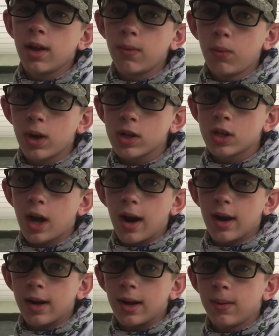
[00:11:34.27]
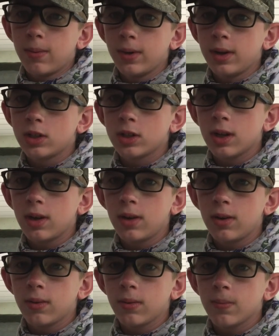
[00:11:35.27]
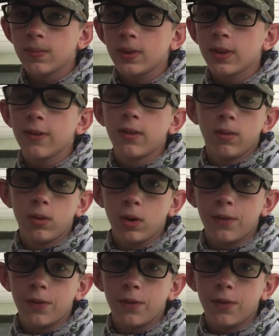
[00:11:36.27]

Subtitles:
what charity we should do